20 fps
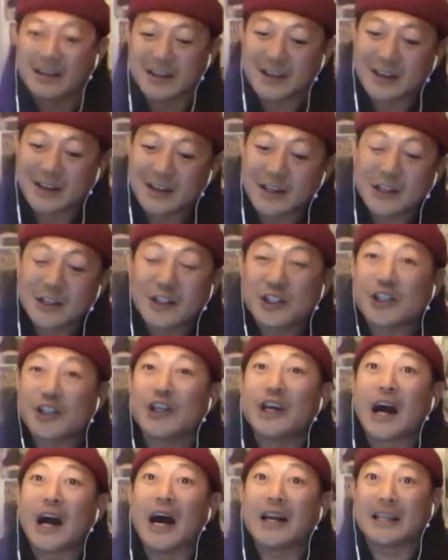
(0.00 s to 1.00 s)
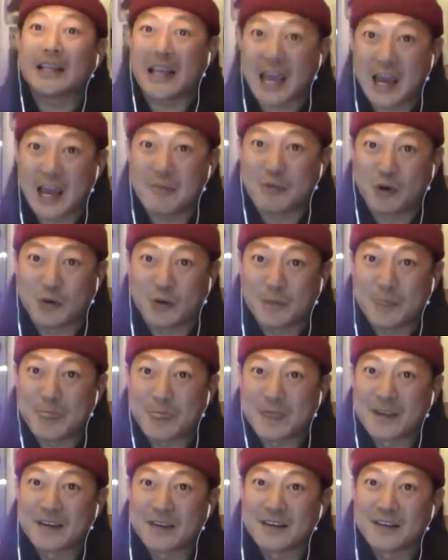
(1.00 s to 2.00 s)
She got cable
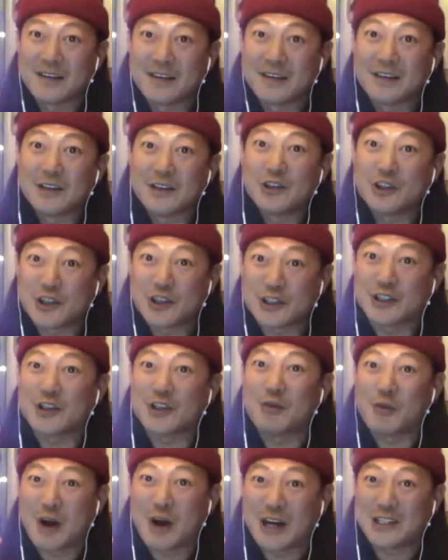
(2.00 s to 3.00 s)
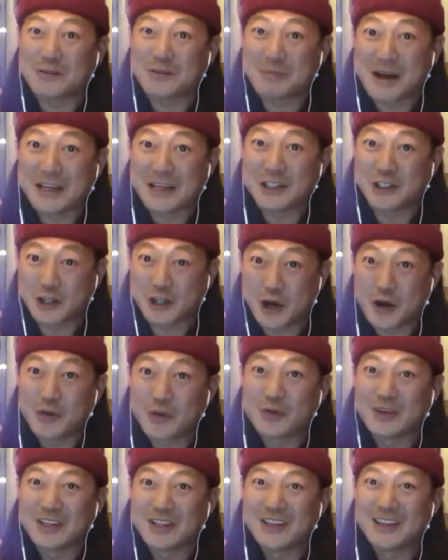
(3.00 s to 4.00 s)
just to watch my show
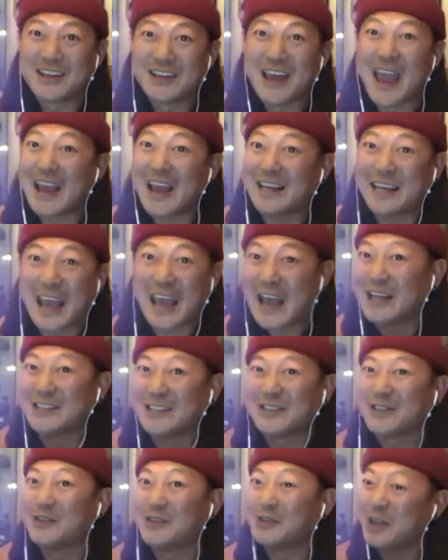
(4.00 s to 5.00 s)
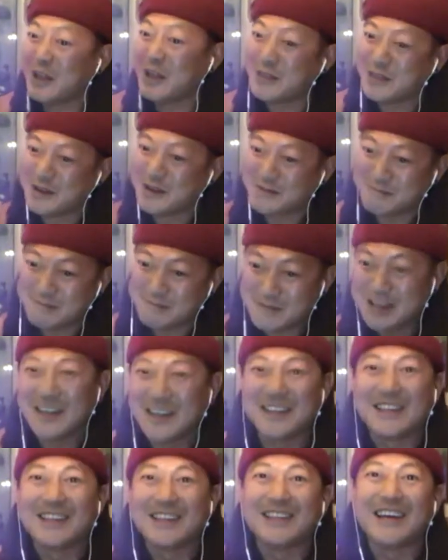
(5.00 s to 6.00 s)
and canceled the minute
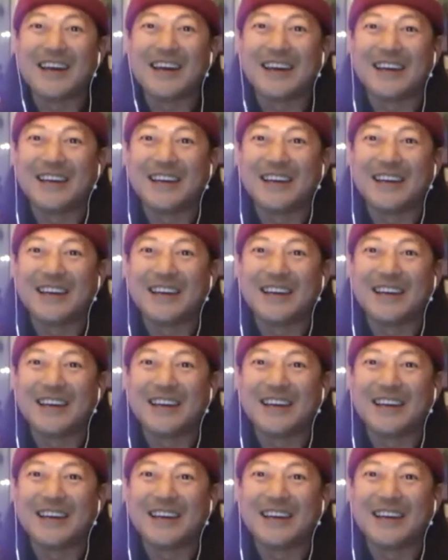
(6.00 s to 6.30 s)
the day